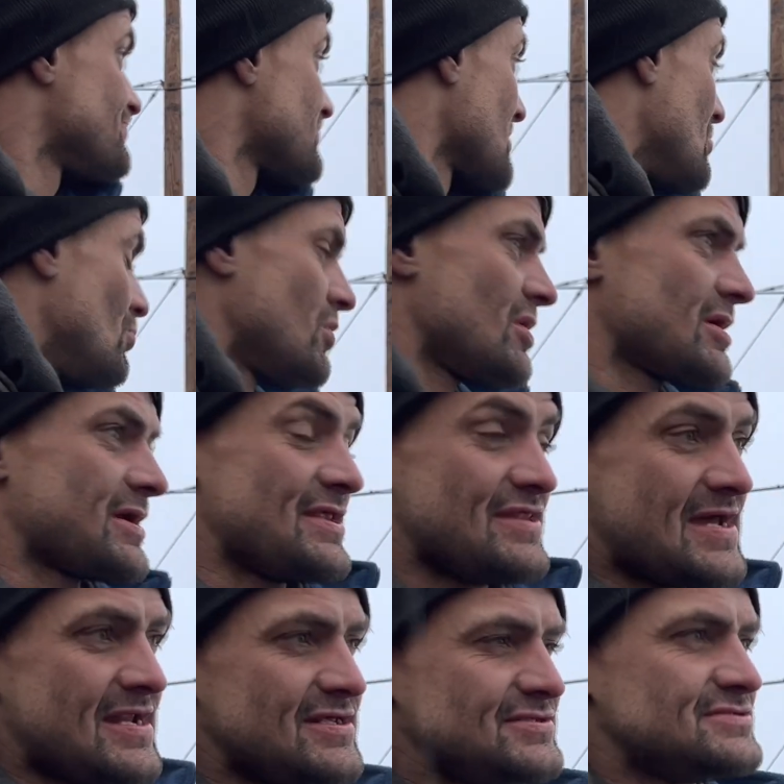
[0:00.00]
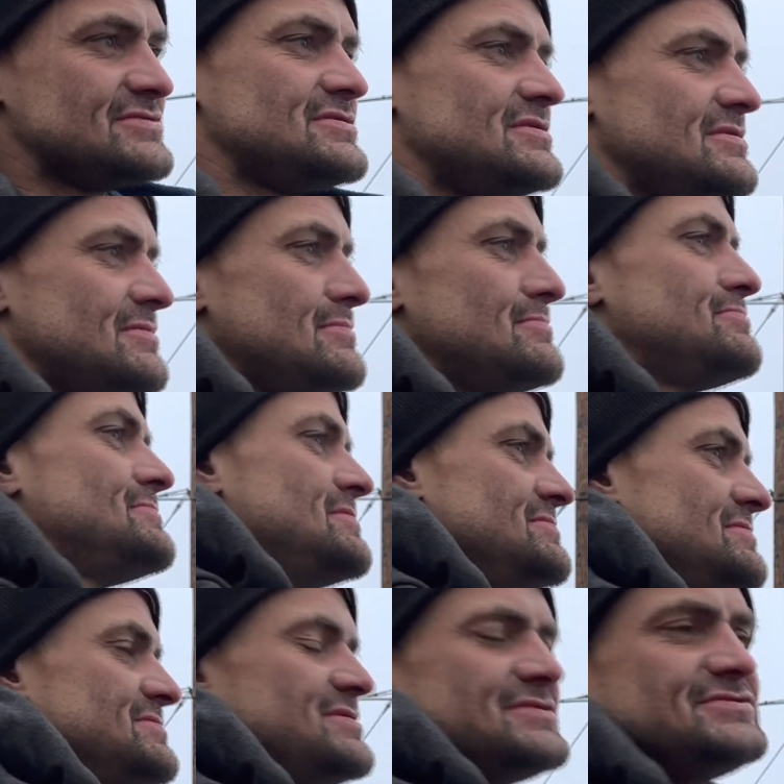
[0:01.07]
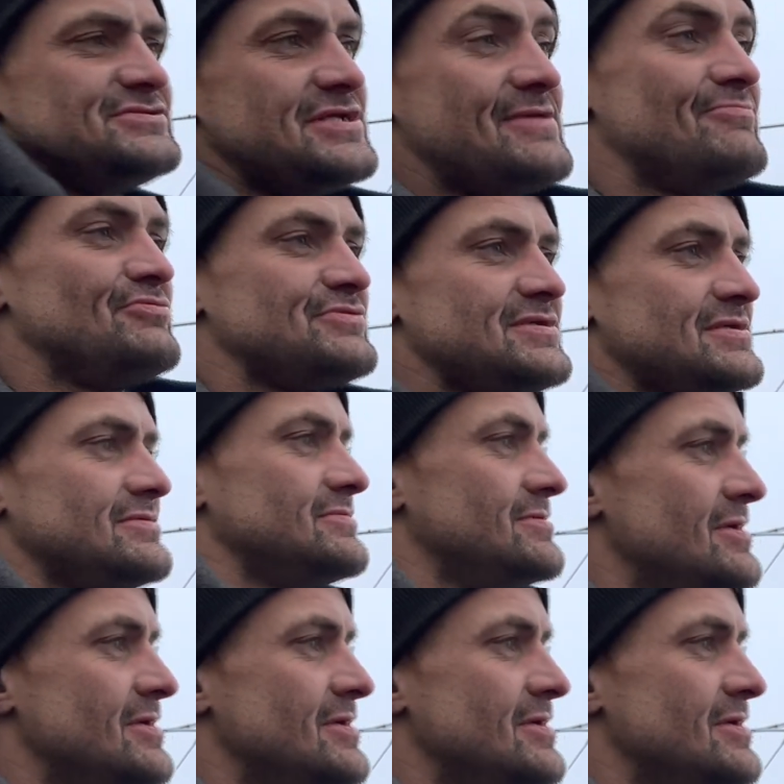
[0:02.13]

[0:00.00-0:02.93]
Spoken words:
work, and that is it's a shameful thing,